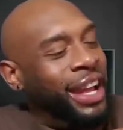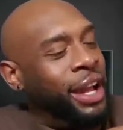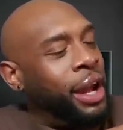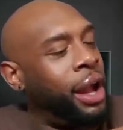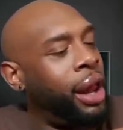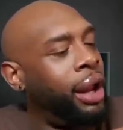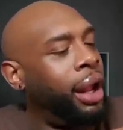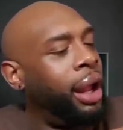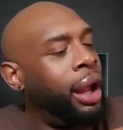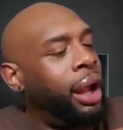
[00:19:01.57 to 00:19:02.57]
hey,
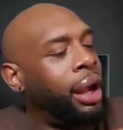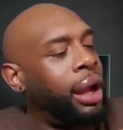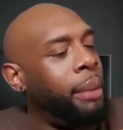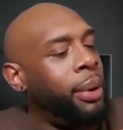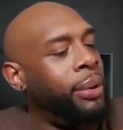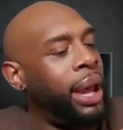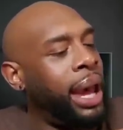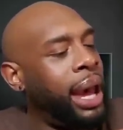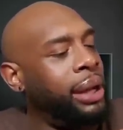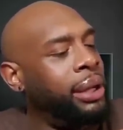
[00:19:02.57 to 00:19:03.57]
come on
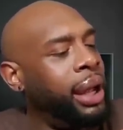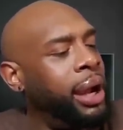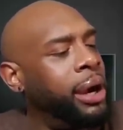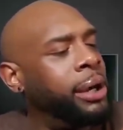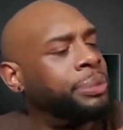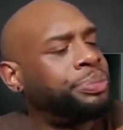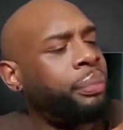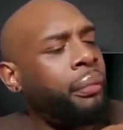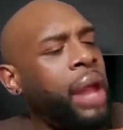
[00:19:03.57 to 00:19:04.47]
out of there.